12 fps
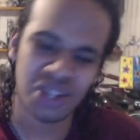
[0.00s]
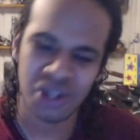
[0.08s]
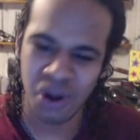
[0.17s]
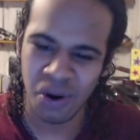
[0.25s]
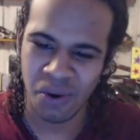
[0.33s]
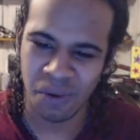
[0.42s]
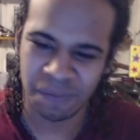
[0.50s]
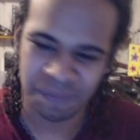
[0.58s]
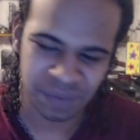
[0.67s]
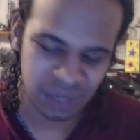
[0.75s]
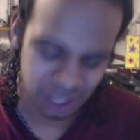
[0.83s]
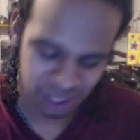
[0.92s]
need to
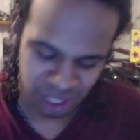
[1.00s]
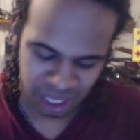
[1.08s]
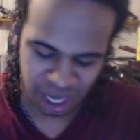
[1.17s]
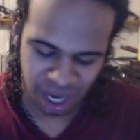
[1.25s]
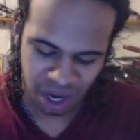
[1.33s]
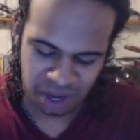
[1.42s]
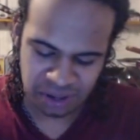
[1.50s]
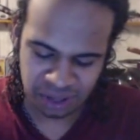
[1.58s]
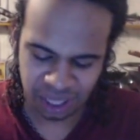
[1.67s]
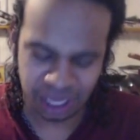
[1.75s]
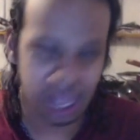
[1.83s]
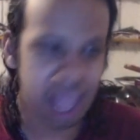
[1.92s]
know, like
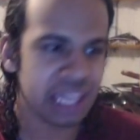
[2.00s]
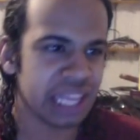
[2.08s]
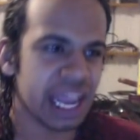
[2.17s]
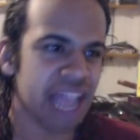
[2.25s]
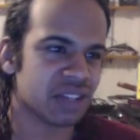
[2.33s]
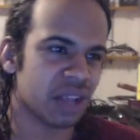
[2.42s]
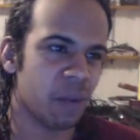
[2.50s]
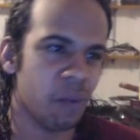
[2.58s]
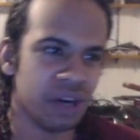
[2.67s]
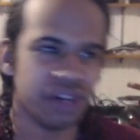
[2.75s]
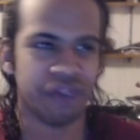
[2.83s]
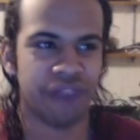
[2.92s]
ask, like,
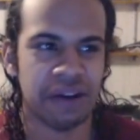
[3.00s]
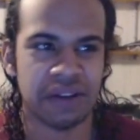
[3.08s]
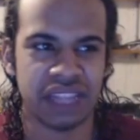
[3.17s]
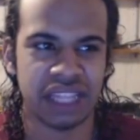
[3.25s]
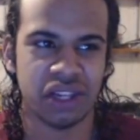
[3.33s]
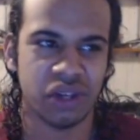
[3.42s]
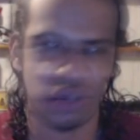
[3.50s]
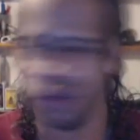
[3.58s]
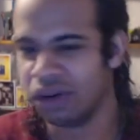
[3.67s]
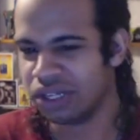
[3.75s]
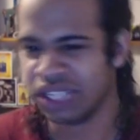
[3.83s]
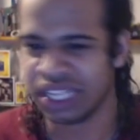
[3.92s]
what are your favorite thing to
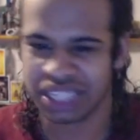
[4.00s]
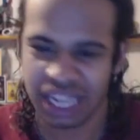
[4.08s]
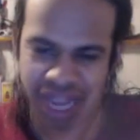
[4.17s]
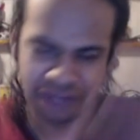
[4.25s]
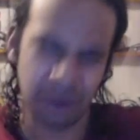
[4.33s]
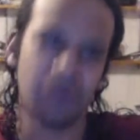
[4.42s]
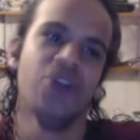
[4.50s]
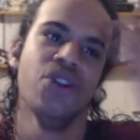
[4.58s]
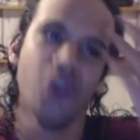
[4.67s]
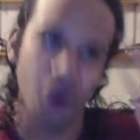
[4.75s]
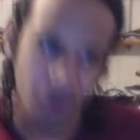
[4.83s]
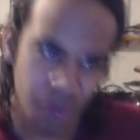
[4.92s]
do? What is this? If I would
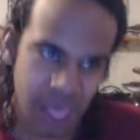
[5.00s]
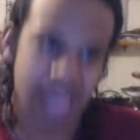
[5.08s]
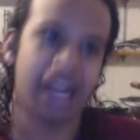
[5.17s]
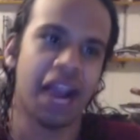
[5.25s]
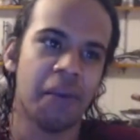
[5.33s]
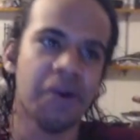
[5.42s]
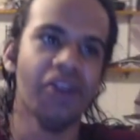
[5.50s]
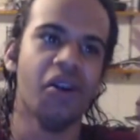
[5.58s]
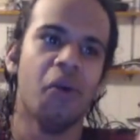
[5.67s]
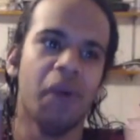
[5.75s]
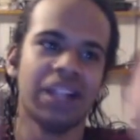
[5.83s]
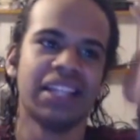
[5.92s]
know that, I would know